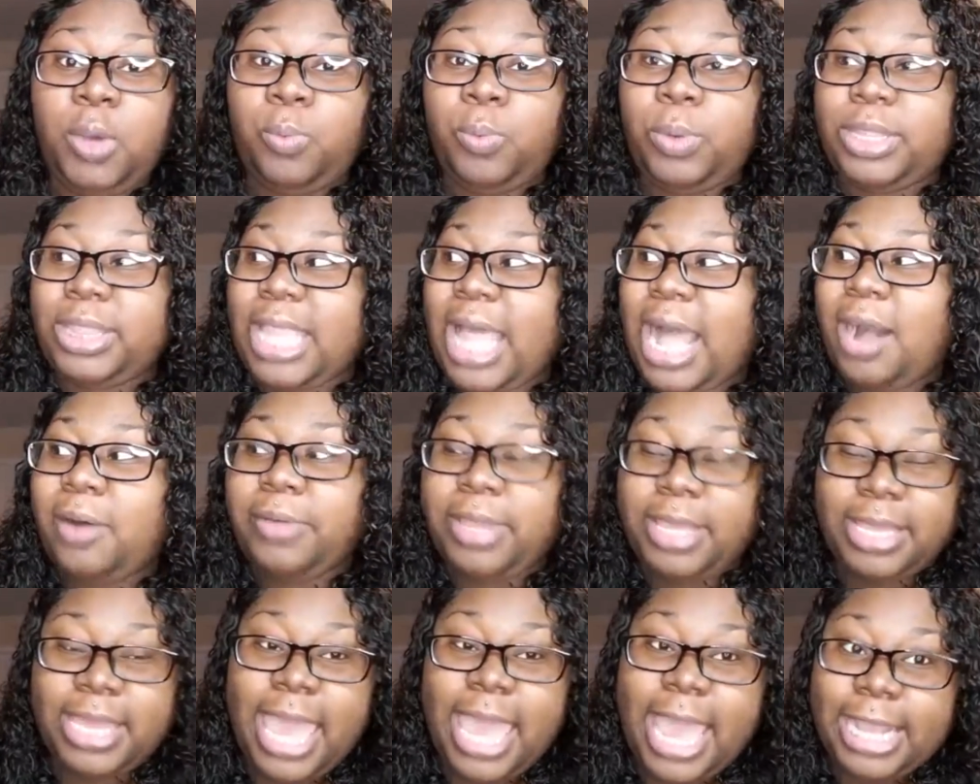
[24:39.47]

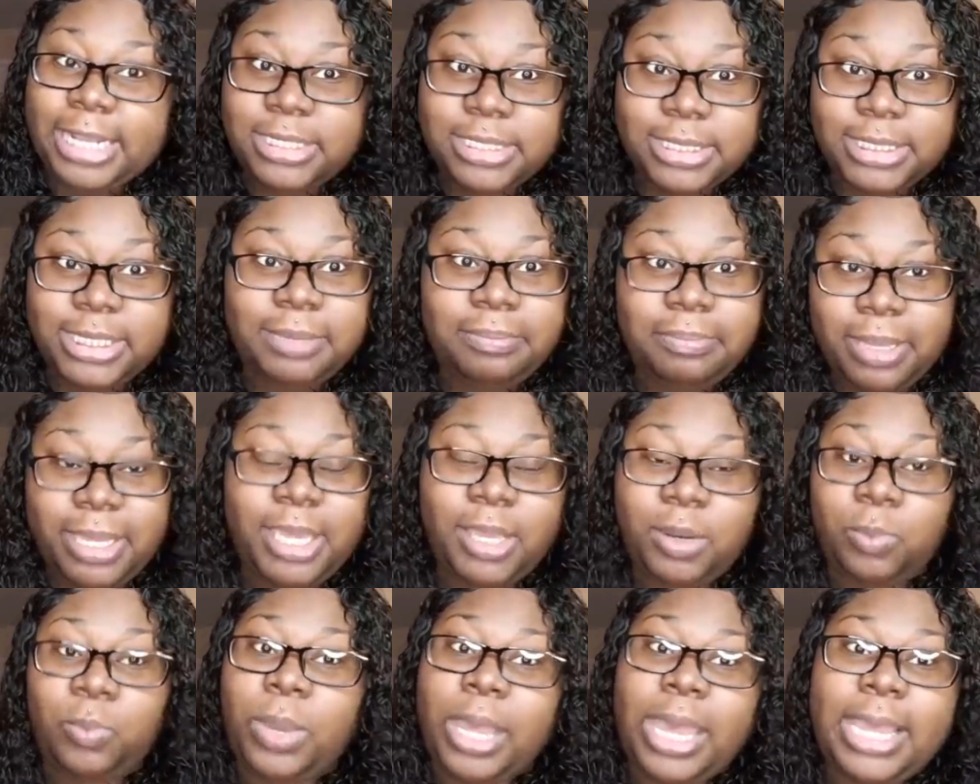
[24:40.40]
without it actually
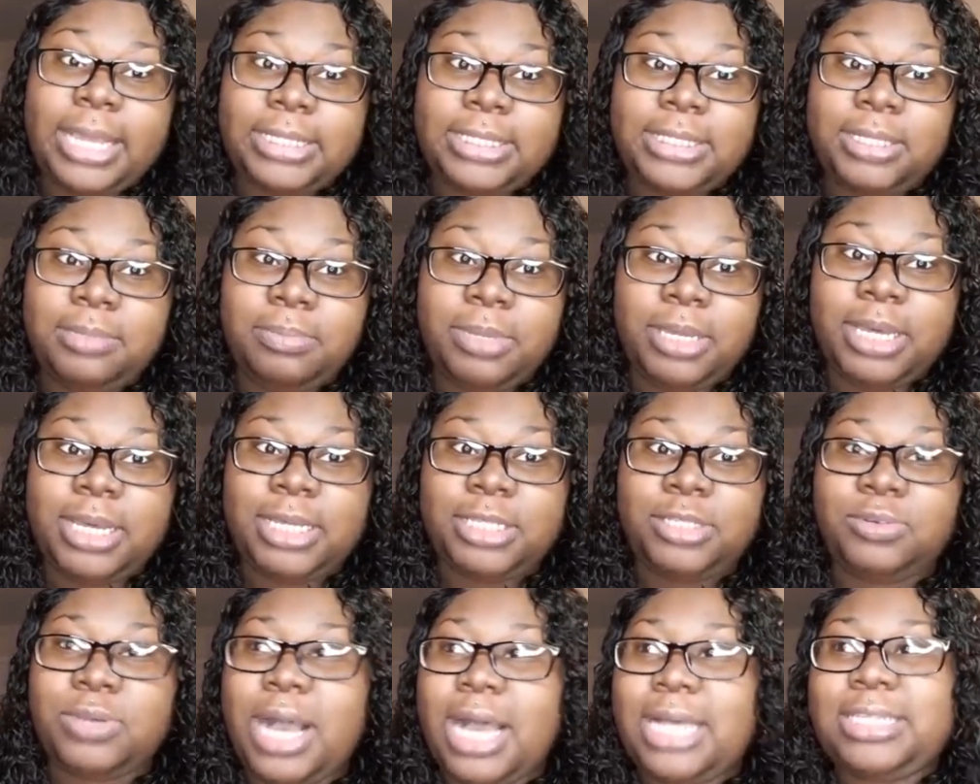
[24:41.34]
being wet, because
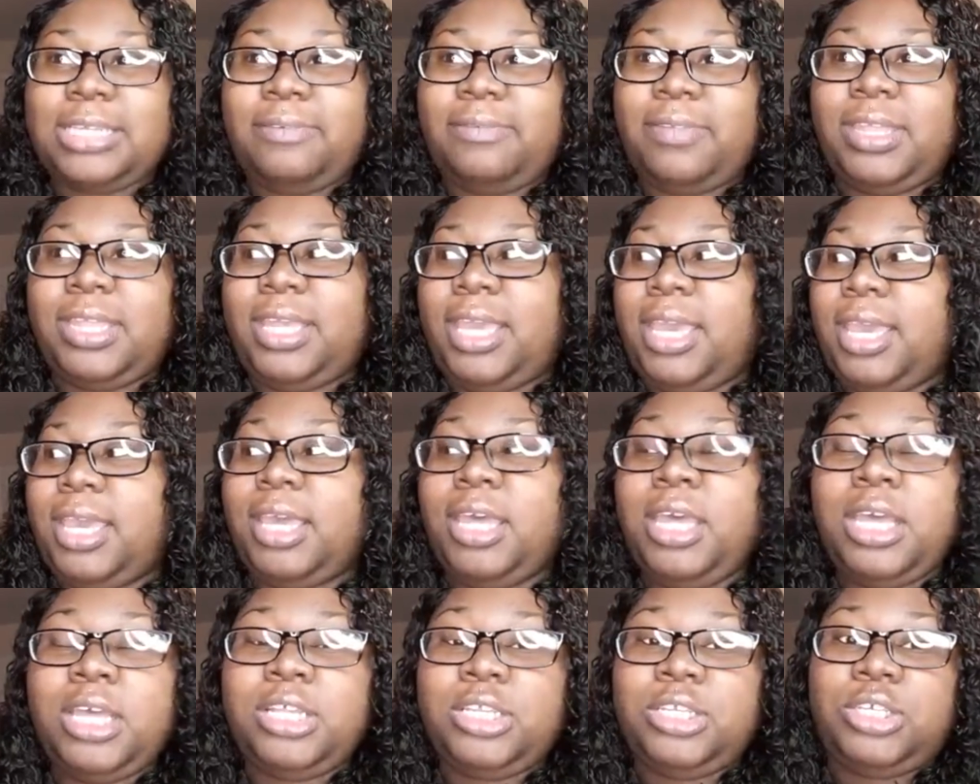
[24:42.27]
you guys have to think
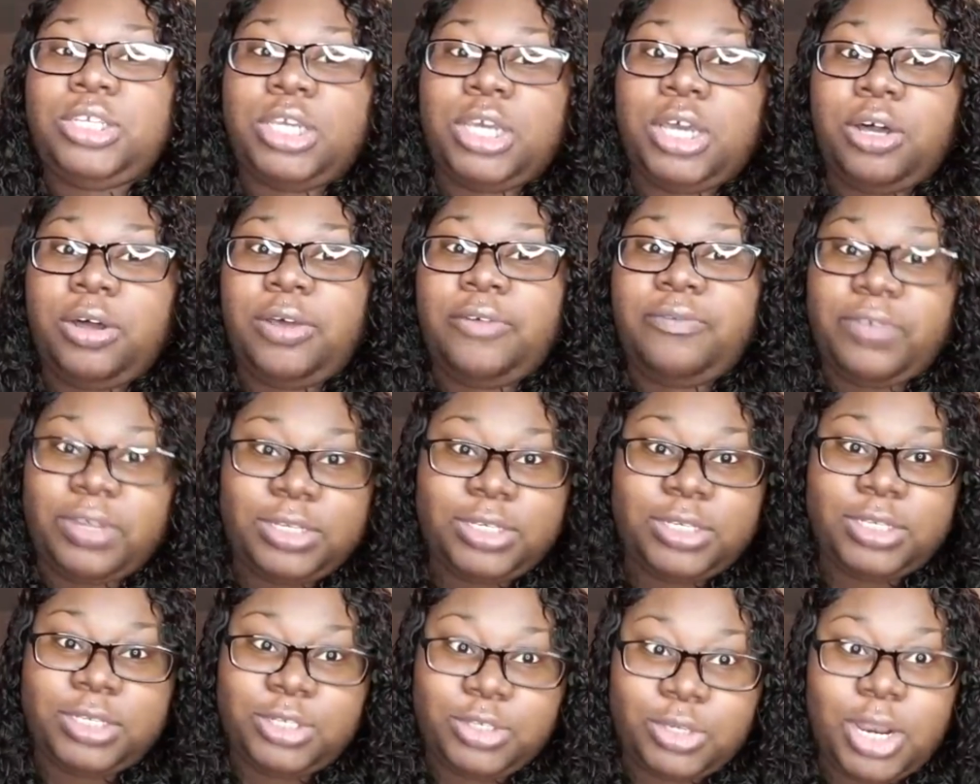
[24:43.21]
gel
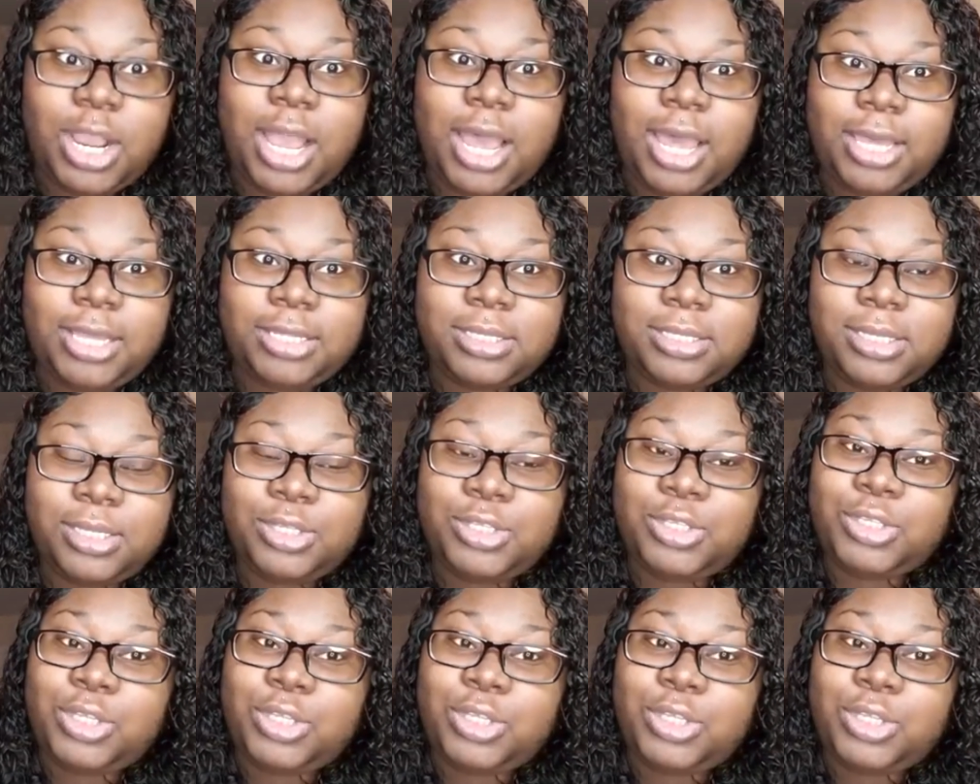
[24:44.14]
eventually dries.